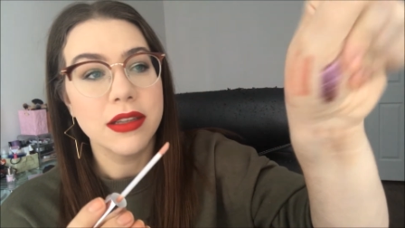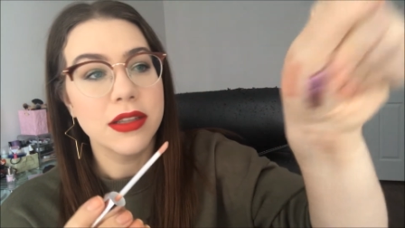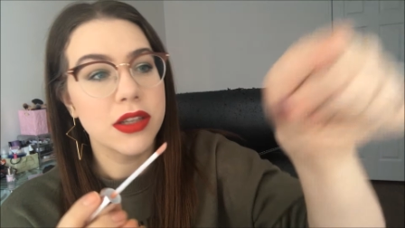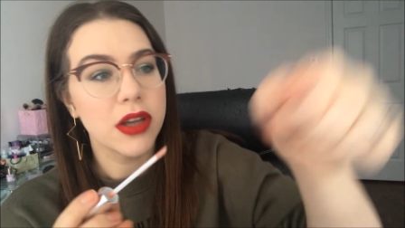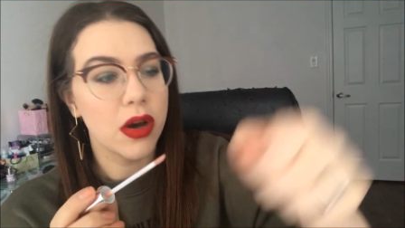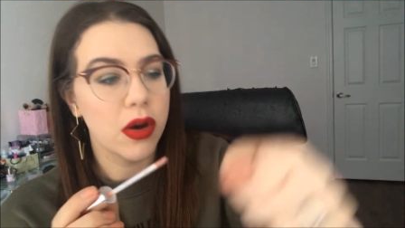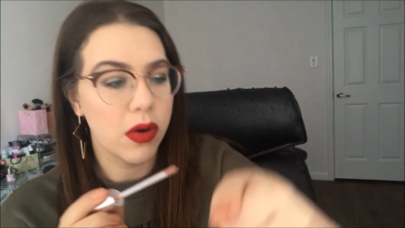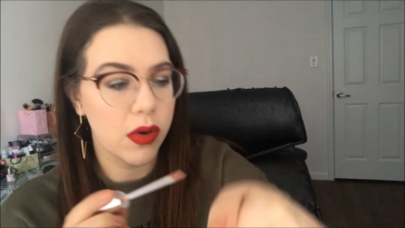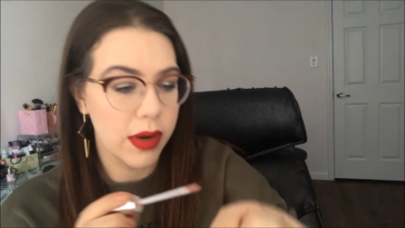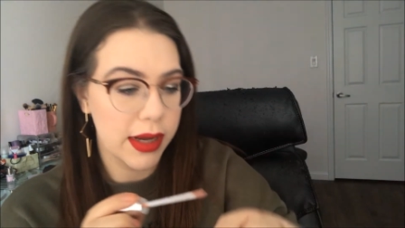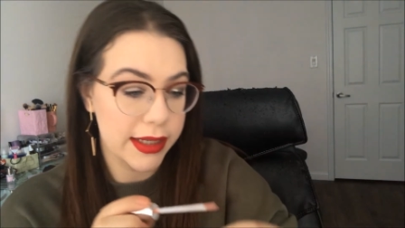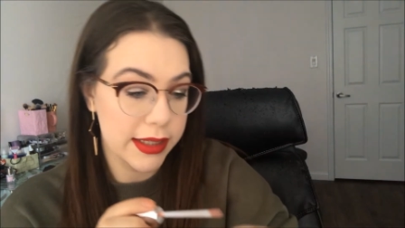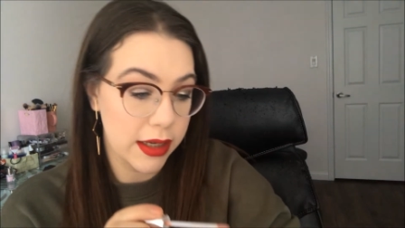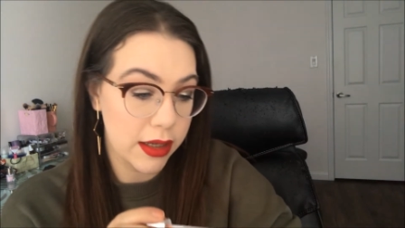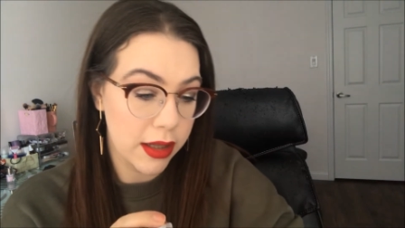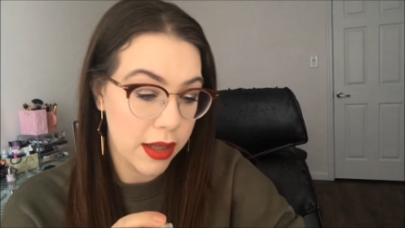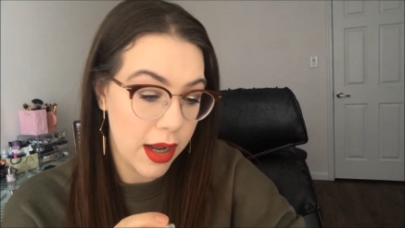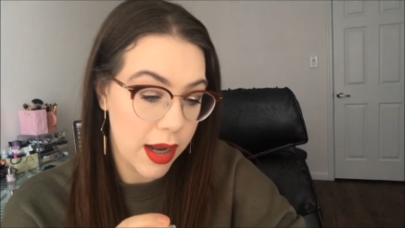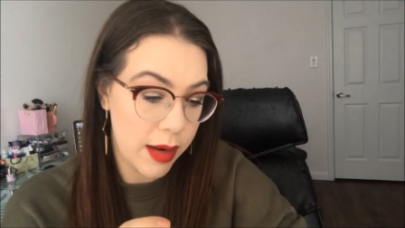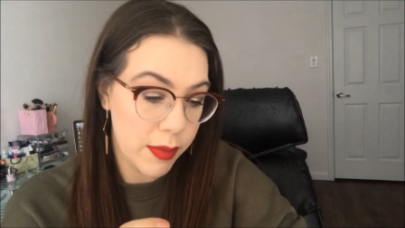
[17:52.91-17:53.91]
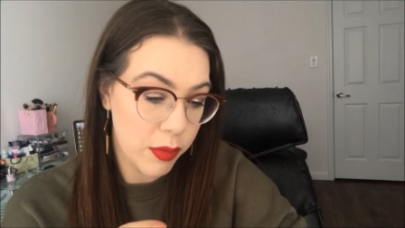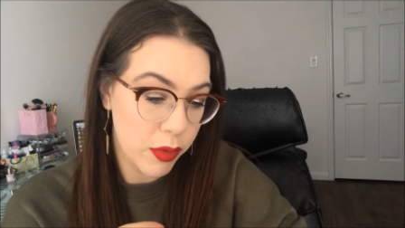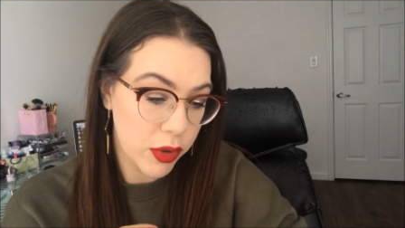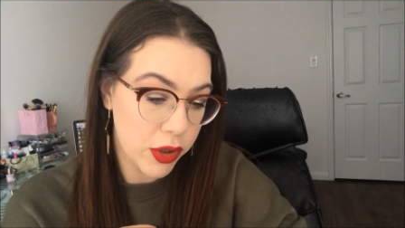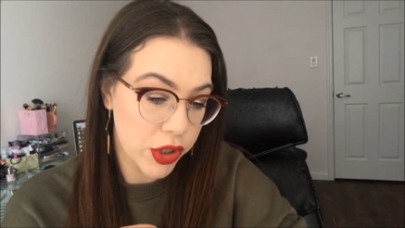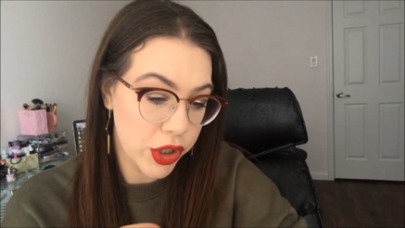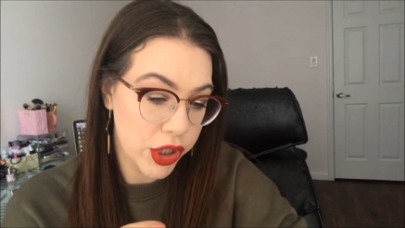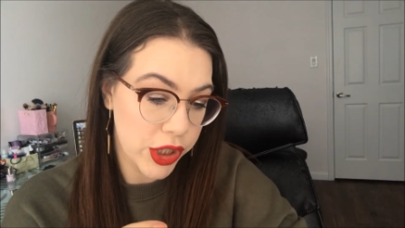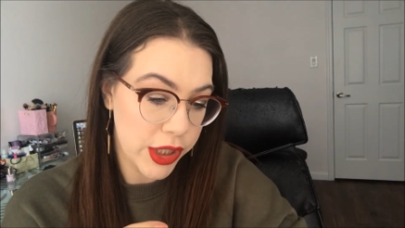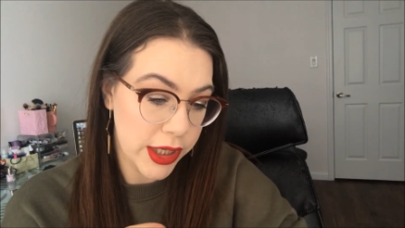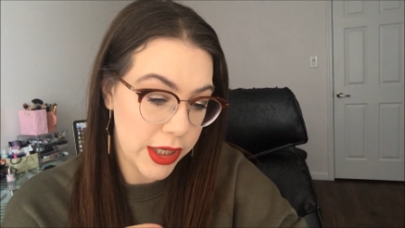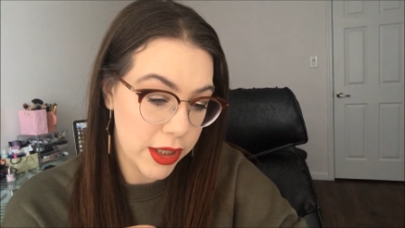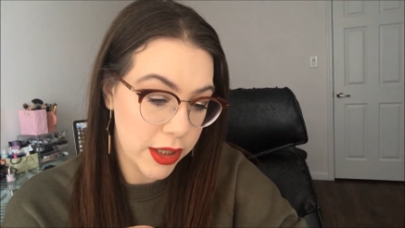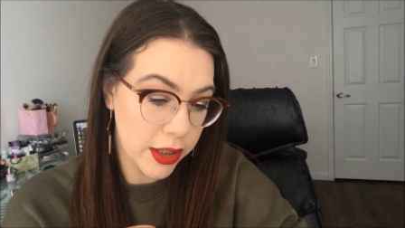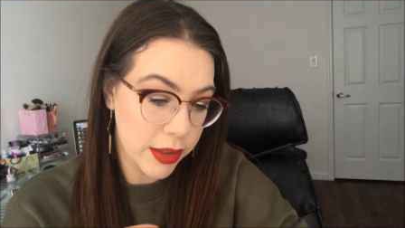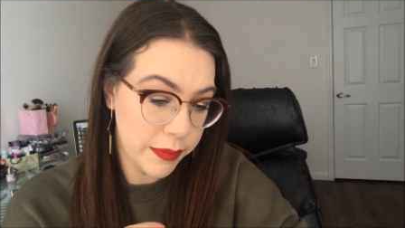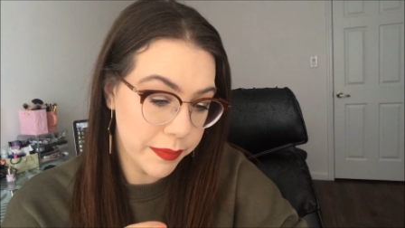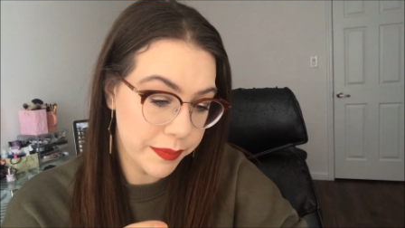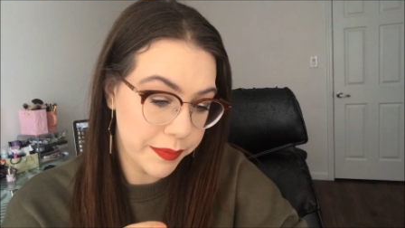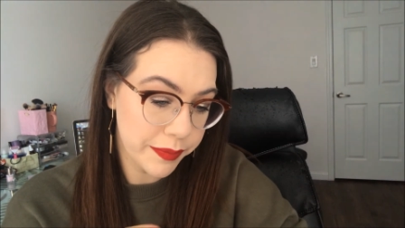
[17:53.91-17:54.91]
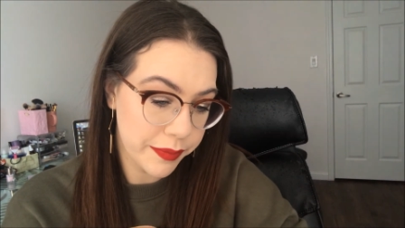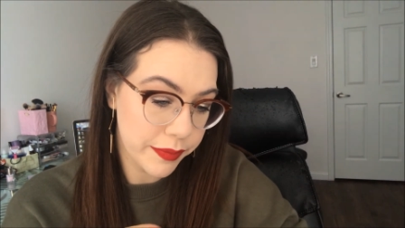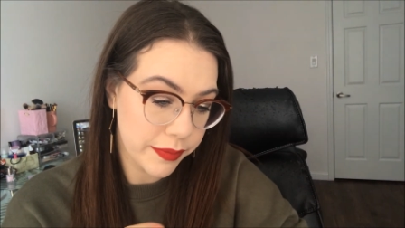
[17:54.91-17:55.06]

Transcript: So it's a lot more sheer.